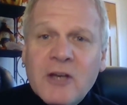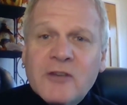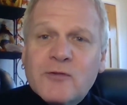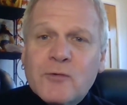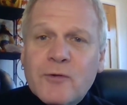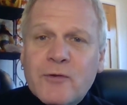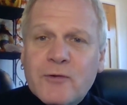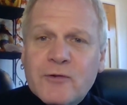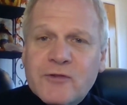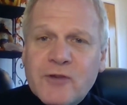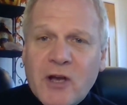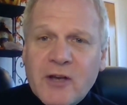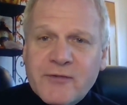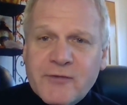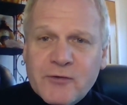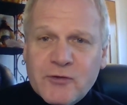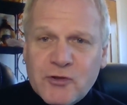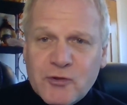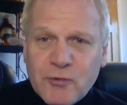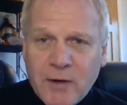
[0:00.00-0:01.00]
So there's
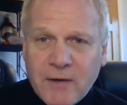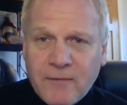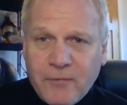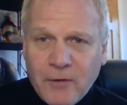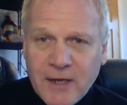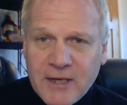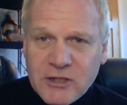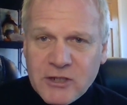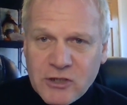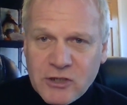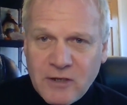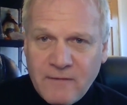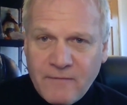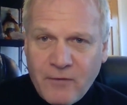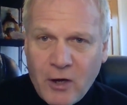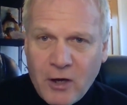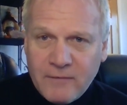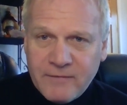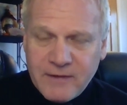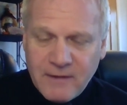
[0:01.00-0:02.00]
also shrinkflation
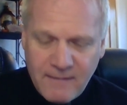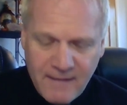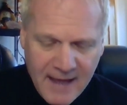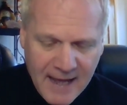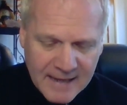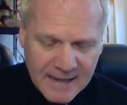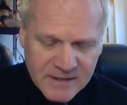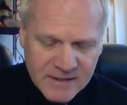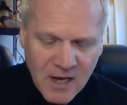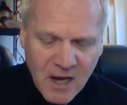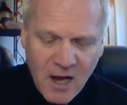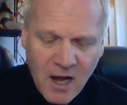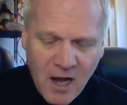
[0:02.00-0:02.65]
involved in that.